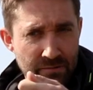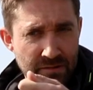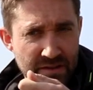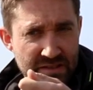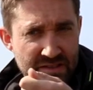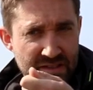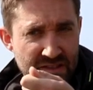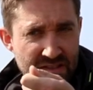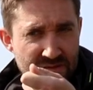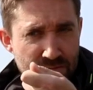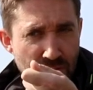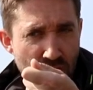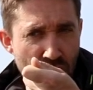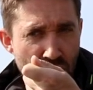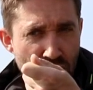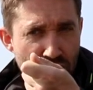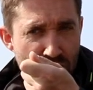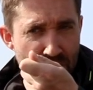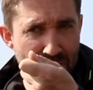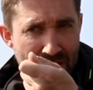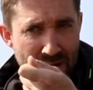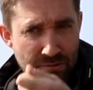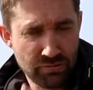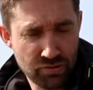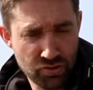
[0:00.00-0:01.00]
This is more
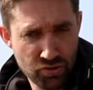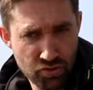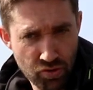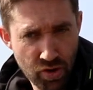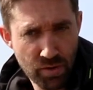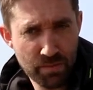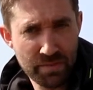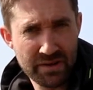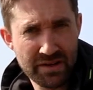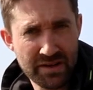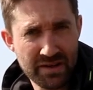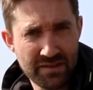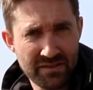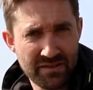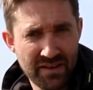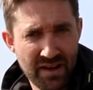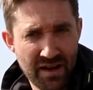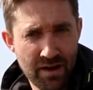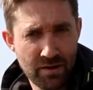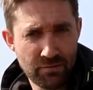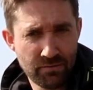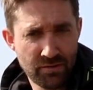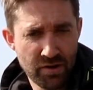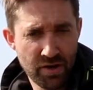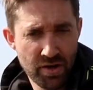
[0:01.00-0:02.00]
about dropping it
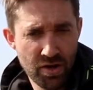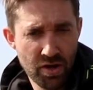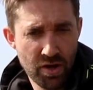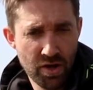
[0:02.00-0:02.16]
down,